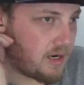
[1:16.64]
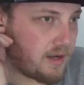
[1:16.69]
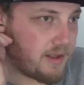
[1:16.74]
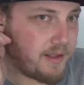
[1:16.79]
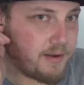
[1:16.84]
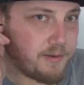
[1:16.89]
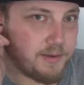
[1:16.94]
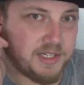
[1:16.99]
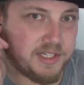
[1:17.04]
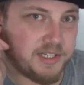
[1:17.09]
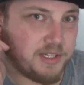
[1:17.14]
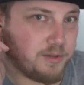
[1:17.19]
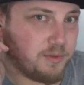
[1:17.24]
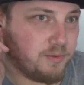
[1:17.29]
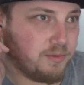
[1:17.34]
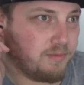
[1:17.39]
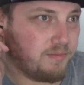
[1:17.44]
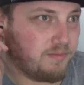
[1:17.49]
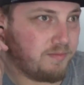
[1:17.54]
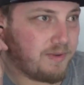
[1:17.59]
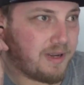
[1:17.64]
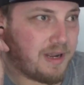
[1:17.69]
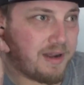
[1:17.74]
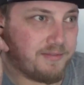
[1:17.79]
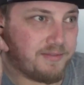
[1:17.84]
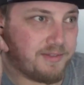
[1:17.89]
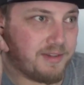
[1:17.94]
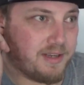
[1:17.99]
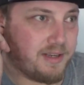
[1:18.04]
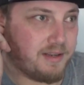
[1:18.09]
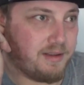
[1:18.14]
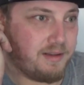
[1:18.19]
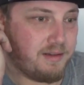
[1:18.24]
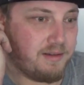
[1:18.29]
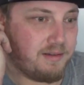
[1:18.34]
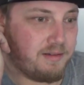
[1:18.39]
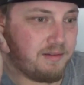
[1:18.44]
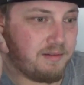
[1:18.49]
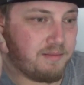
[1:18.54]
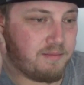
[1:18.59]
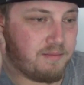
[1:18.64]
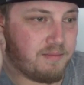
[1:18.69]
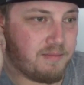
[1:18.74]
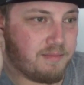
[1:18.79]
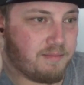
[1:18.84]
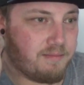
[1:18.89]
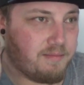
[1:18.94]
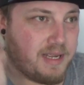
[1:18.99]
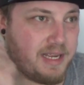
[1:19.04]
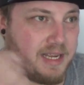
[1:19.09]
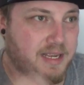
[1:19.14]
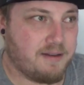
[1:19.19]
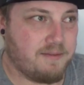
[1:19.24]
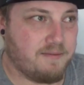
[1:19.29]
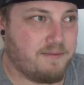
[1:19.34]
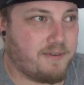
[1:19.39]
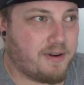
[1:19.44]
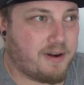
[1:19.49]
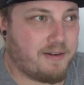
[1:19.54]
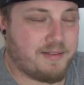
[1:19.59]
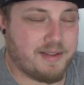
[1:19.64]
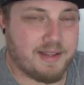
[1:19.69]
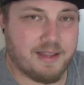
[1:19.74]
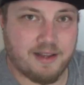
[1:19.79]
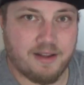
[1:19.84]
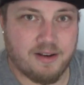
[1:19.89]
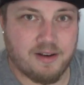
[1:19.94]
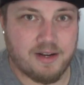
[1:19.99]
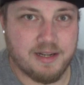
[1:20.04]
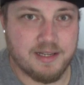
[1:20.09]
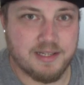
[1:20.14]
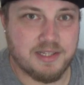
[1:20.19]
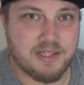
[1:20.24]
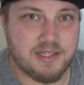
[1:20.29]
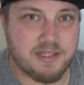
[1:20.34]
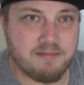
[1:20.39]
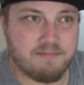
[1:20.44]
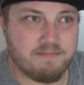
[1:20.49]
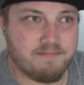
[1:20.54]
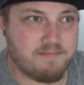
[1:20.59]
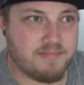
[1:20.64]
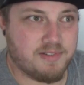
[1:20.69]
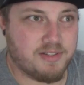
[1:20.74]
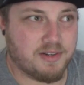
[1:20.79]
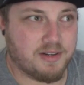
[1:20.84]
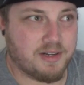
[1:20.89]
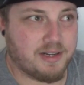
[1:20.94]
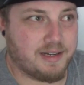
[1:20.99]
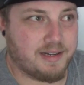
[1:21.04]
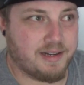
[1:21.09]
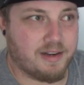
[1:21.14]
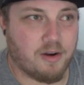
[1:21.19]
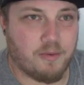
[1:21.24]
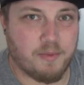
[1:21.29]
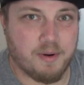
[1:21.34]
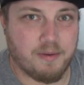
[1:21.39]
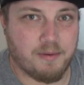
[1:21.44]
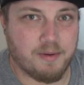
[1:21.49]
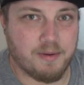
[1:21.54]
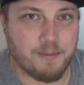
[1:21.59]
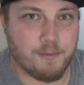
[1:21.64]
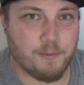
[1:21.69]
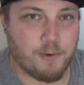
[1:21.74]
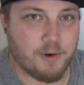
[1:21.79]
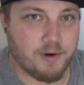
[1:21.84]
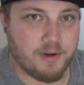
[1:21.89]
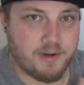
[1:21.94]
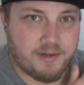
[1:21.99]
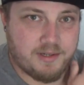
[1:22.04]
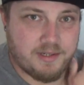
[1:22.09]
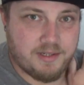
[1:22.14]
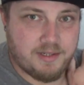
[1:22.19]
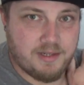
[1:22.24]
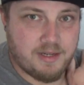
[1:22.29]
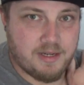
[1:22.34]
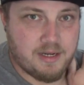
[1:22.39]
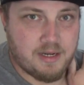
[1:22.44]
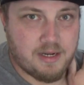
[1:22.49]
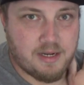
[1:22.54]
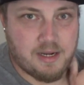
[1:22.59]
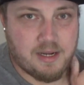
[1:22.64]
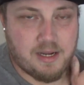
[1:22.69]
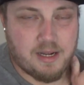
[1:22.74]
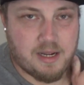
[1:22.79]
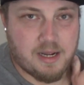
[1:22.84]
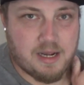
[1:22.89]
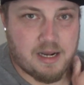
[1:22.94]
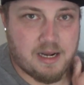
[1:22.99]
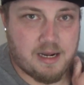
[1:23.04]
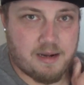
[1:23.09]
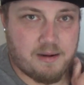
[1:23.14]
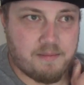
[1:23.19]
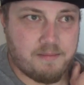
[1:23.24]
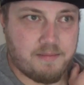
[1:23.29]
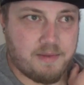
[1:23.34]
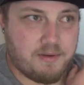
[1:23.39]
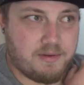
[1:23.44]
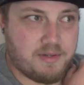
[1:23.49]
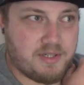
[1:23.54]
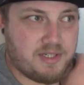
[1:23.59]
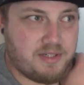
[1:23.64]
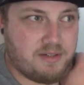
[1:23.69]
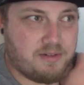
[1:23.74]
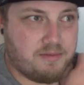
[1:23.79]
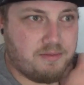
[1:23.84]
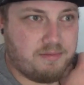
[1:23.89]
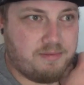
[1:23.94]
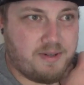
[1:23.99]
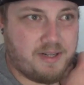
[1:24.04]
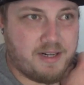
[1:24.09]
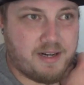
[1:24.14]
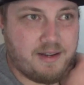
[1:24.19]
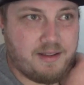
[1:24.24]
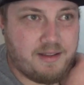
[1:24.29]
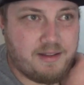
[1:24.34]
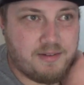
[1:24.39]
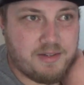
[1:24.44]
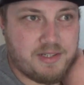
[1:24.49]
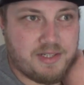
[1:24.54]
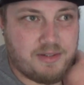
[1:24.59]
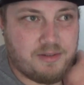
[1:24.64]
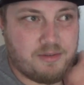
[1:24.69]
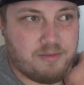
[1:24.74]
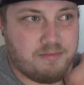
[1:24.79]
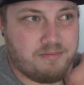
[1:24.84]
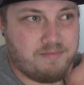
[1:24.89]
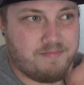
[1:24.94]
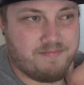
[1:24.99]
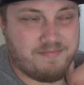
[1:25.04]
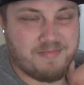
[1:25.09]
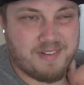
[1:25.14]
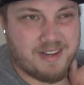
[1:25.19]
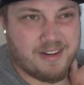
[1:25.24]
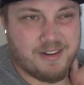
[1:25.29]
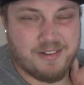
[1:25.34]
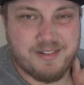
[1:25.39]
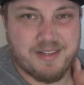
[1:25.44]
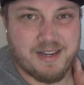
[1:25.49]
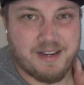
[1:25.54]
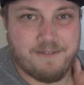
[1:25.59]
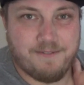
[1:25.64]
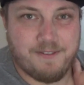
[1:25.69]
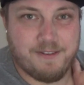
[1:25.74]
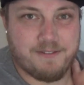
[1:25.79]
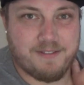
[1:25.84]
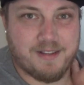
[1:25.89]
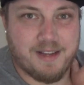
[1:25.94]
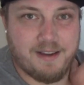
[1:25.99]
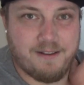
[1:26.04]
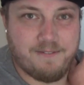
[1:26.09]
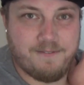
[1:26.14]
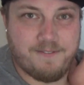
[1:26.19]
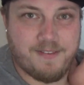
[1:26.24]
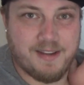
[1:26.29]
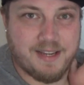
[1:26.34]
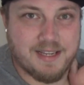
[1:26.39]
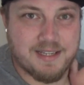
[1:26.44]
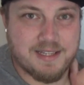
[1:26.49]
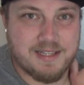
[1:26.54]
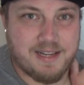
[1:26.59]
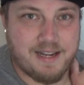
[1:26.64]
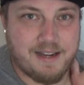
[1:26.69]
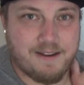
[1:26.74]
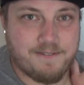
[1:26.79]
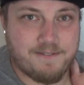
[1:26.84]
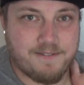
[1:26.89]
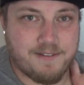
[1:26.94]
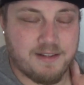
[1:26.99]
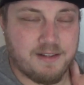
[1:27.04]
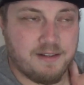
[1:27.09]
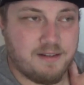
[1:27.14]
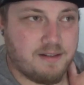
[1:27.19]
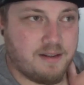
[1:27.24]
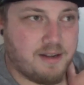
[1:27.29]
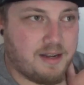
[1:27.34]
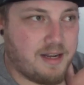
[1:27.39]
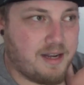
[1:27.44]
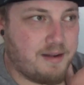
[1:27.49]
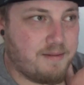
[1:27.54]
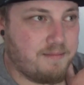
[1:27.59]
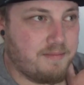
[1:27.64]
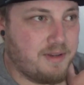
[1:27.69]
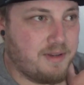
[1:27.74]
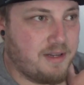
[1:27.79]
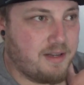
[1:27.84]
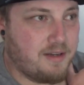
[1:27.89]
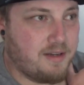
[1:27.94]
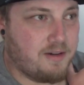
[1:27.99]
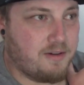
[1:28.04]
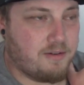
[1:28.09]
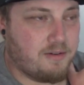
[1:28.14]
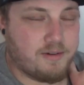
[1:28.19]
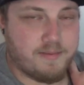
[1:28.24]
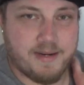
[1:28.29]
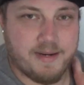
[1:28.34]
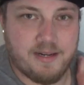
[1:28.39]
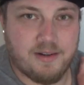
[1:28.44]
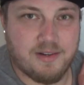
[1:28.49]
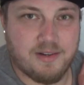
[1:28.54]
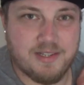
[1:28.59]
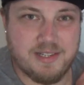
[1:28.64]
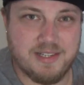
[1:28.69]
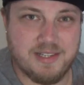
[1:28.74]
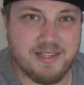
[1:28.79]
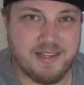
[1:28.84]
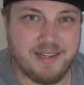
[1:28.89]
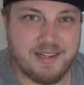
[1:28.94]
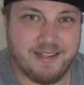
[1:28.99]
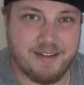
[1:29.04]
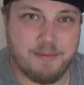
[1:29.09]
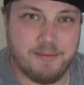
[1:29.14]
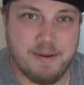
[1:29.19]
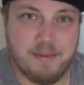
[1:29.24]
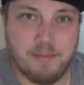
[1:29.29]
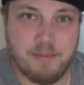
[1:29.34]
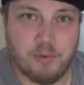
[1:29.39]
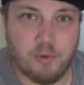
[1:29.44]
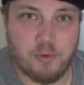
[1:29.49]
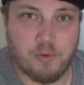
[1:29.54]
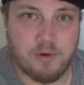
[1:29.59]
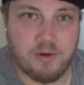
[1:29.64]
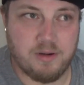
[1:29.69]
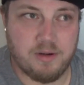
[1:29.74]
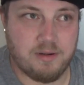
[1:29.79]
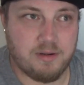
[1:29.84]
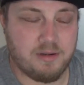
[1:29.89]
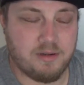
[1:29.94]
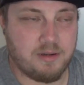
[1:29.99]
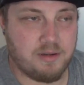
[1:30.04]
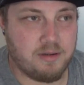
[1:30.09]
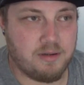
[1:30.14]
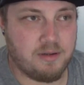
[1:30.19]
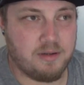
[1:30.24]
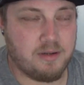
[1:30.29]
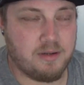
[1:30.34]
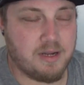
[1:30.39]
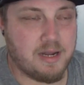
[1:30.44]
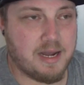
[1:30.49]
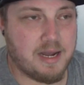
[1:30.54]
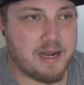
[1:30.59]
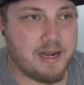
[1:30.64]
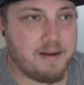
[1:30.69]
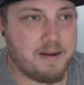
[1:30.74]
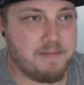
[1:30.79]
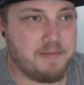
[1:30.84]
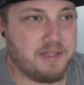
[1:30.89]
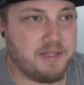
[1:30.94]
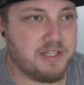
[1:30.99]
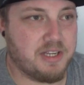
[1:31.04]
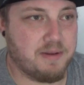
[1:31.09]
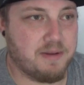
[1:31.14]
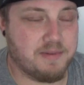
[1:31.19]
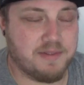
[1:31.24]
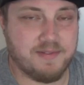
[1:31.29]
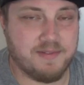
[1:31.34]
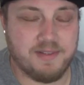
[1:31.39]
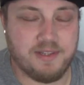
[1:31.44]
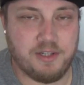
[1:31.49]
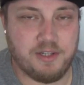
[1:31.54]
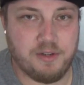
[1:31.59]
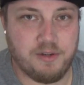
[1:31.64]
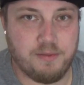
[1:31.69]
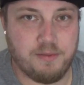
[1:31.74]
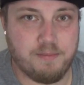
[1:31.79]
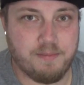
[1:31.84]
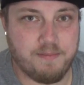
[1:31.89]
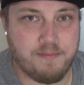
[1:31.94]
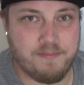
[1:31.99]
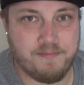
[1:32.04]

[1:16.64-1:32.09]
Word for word: know, there was still, after me and 5 other guys sort of got what we wanted, there was still a good 10-15 figures left. Would have been nice to see a little bit more in terms of the new